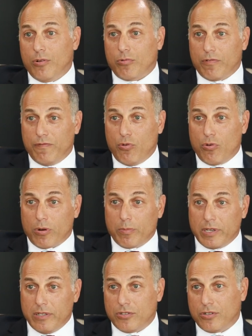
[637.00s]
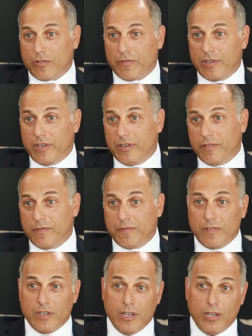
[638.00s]
Reform,
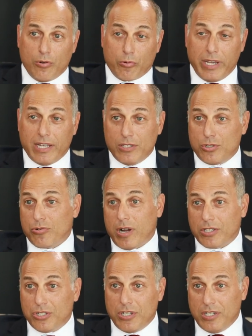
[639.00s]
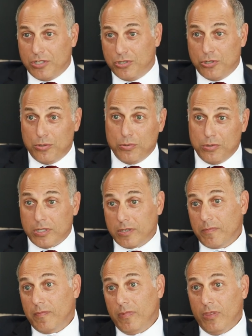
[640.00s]
Conservative, Reconstructionist Jews,
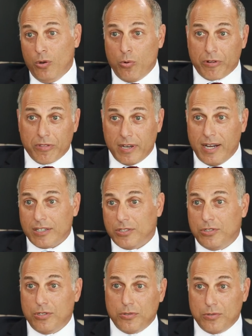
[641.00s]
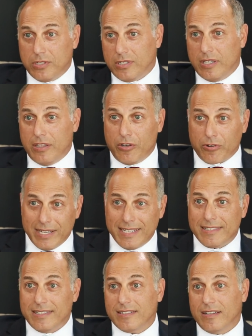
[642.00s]
Orthodox Jews, there
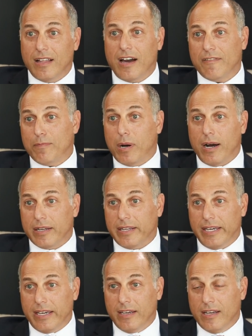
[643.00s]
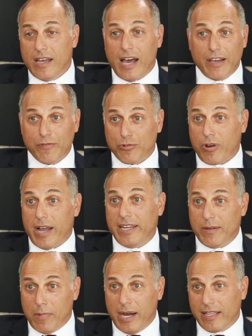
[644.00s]
isn't a lot of bonding. I've tried
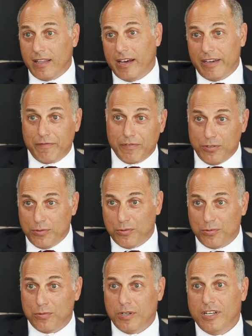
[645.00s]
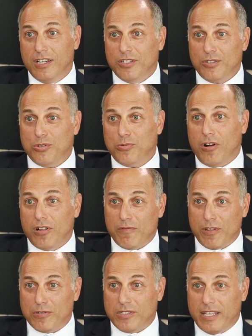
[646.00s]
in my life to do all
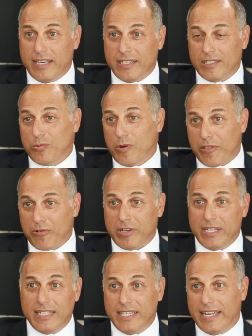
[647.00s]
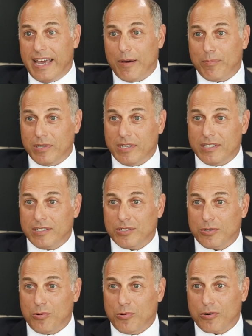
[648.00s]
of those things, whether in
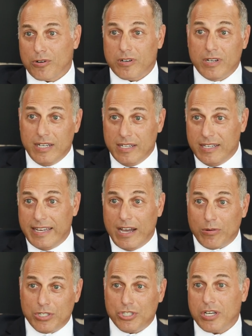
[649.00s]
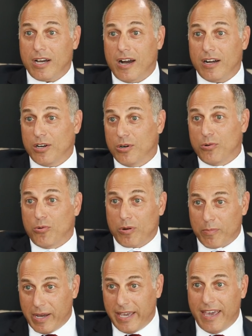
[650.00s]
Indianapolis or now in Chicago
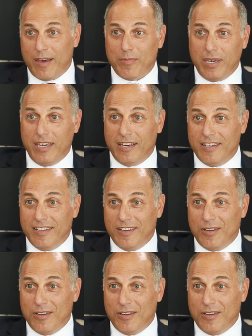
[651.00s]
or Miami,